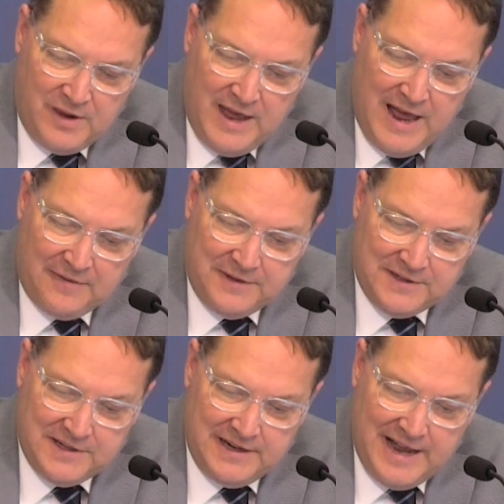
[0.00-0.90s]
at the
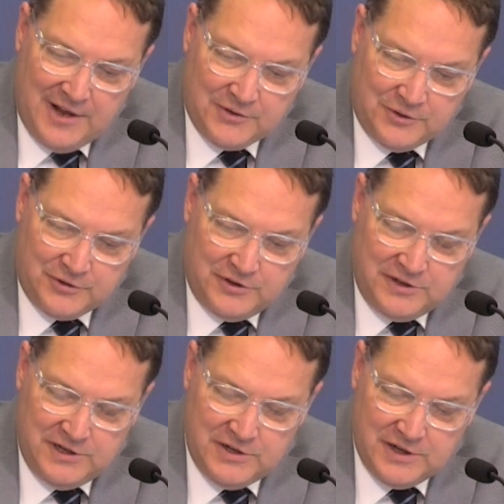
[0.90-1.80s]
City Council
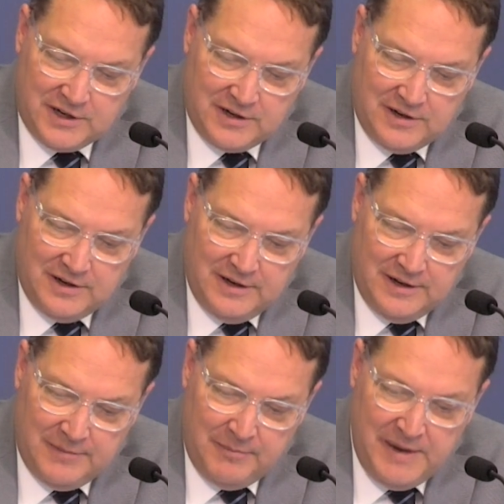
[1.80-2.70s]
strategic
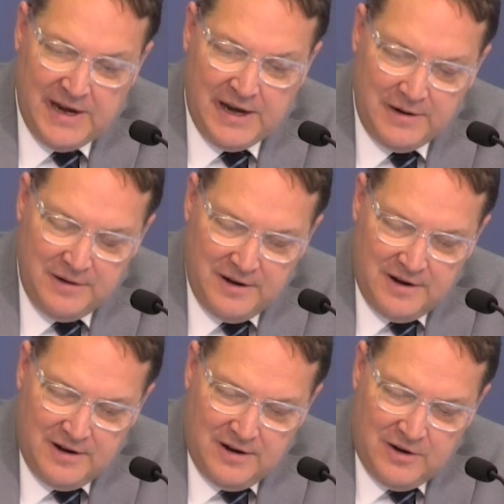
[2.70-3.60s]
meeting
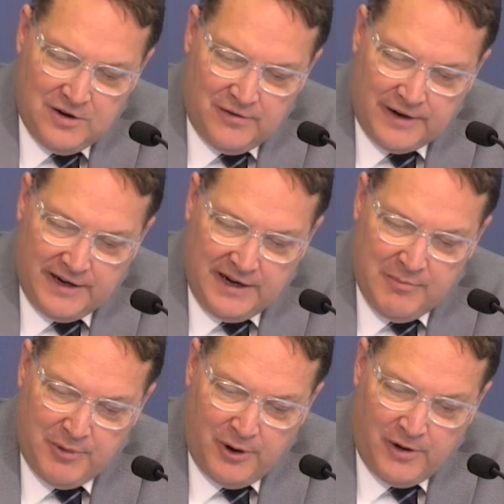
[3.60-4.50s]
over at
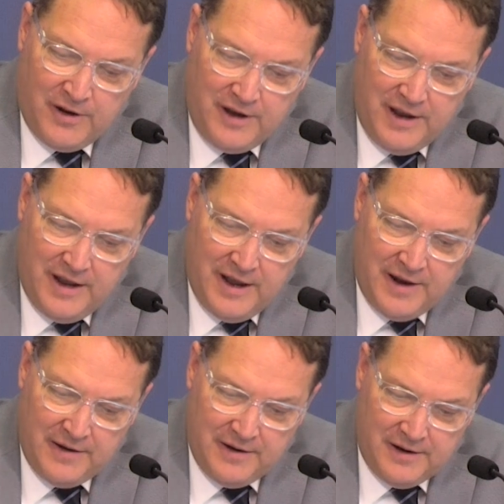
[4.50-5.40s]
Kicking Bird,
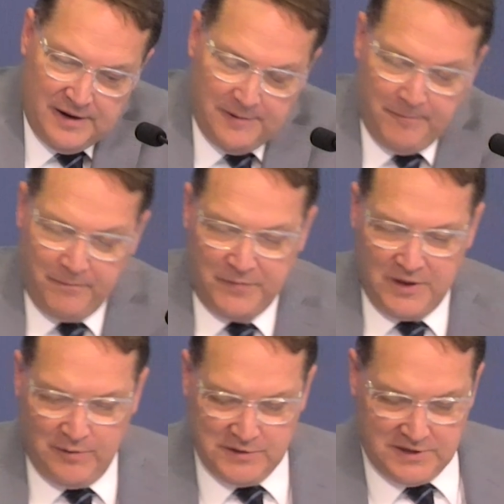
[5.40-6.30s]
and
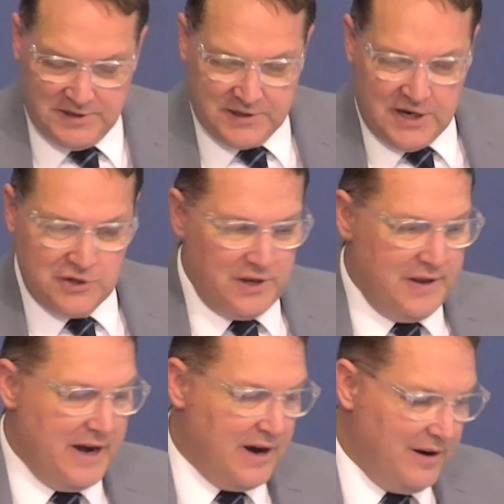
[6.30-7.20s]
there was a discussion
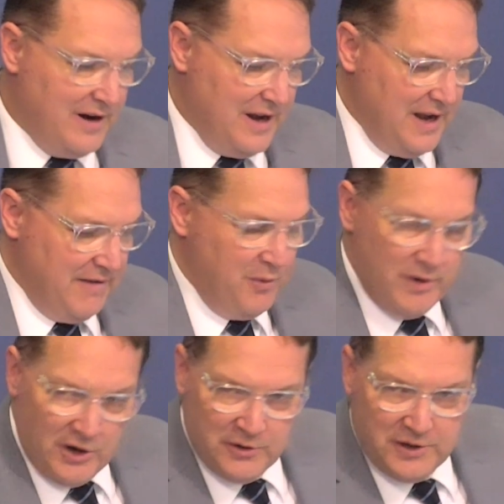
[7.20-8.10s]
there. If you
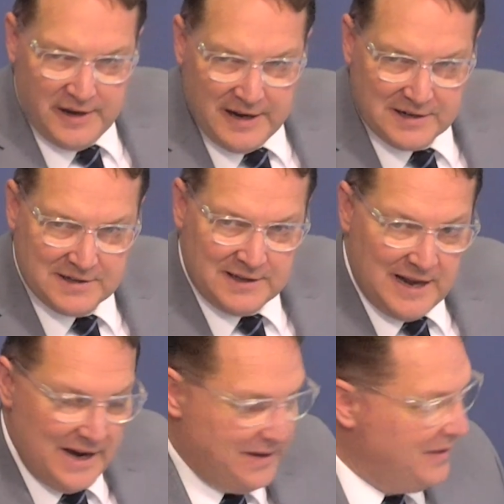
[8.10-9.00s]
want to go to the next
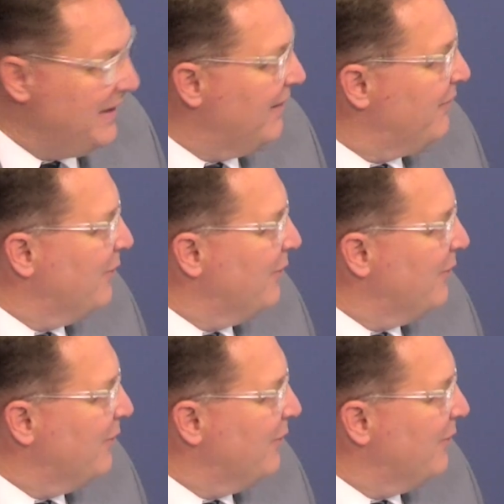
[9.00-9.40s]
slide there for